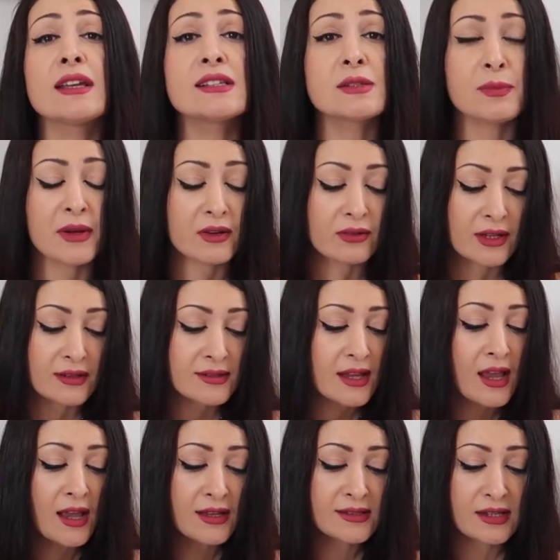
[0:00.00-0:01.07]
experience
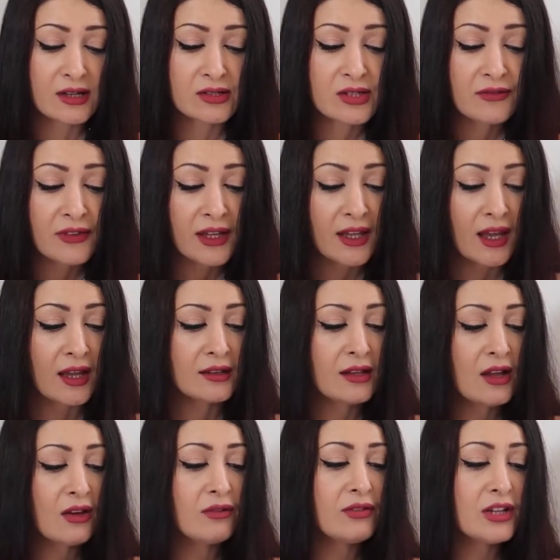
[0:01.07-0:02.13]
certificate,
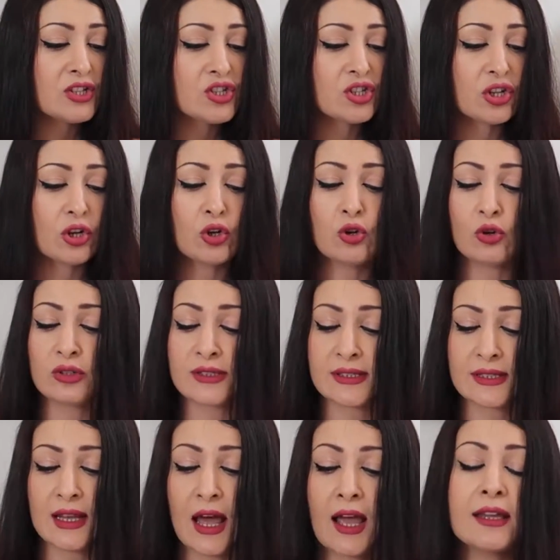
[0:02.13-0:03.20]
which
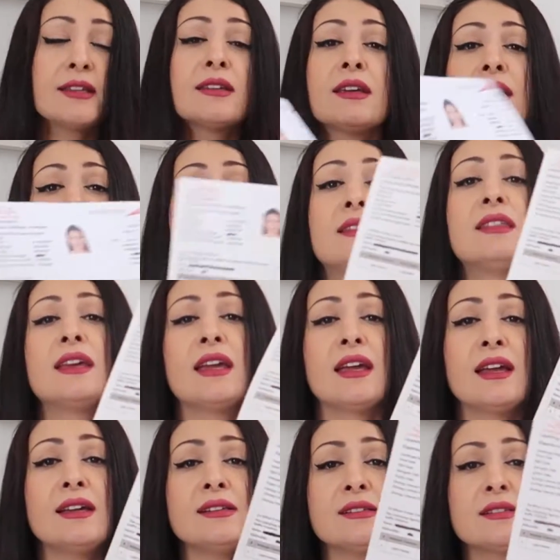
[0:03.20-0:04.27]
looks like
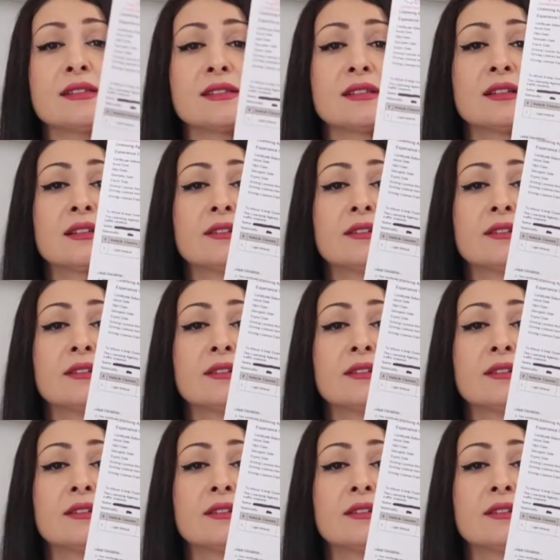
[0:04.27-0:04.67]
this.